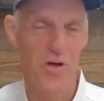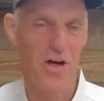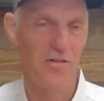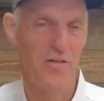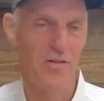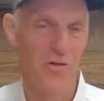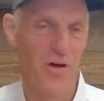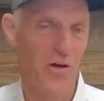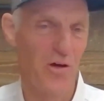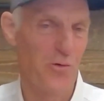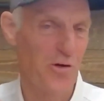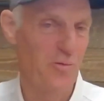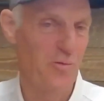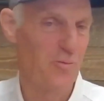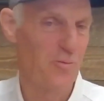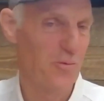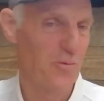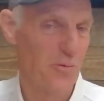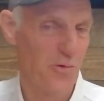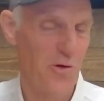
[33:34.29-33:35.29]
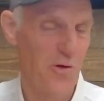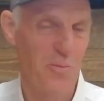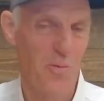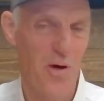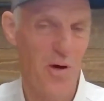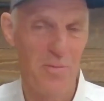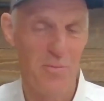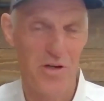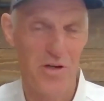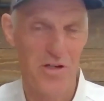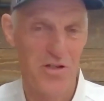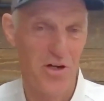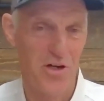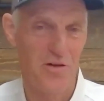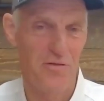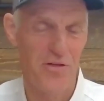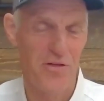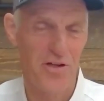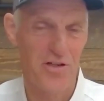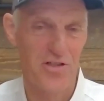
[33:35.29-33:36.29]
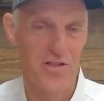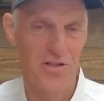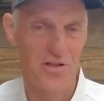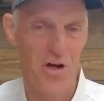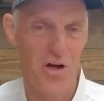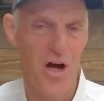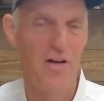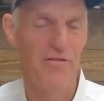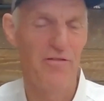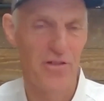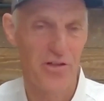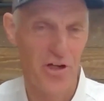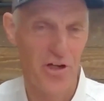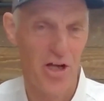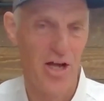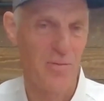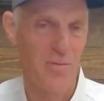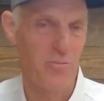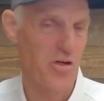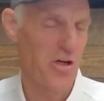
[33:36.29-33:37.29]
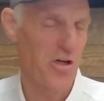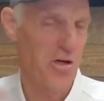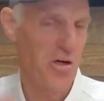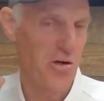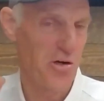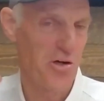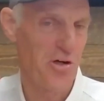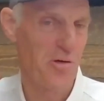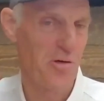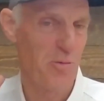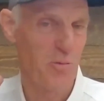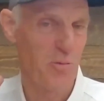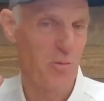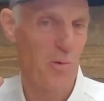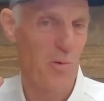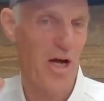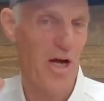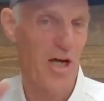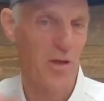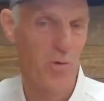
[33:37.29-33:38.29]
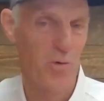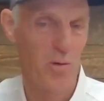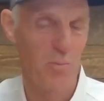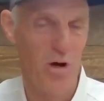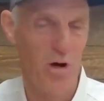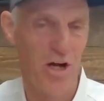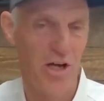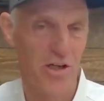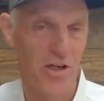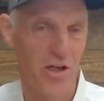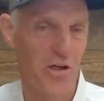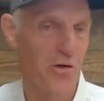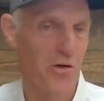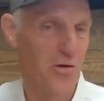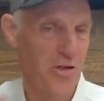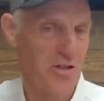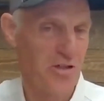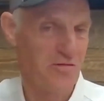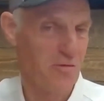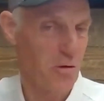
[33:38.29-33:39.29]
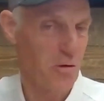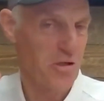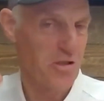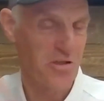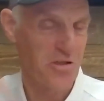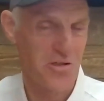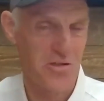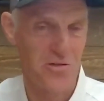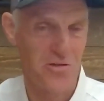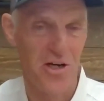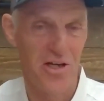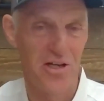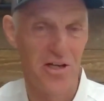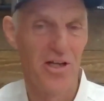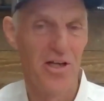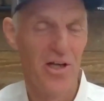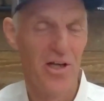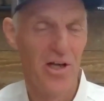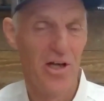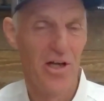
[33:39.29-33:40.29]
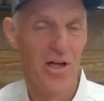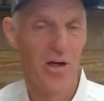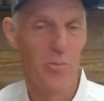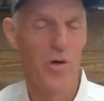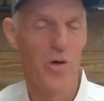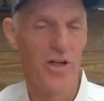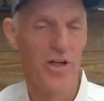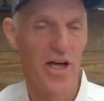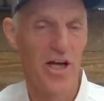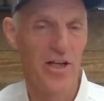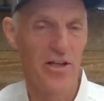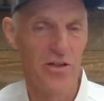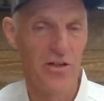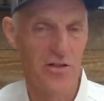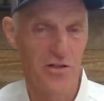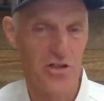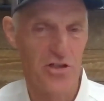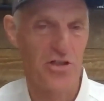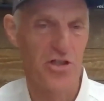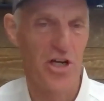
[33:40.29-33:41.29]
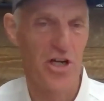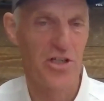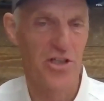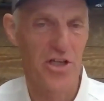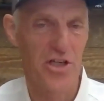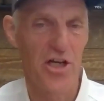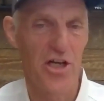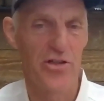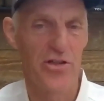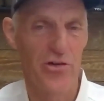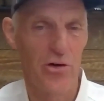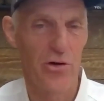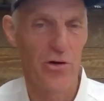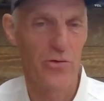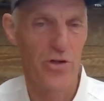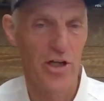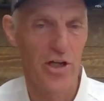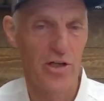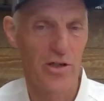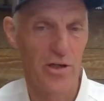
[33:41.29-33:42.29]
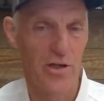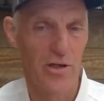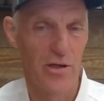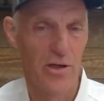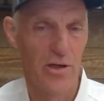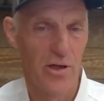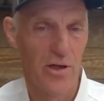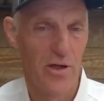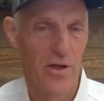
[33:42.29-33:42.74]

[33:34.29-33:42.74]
I remind myself this oftentimes. I hear him in the back of my mind. I hear these voices, right? And my dad used to say, tend your own netting.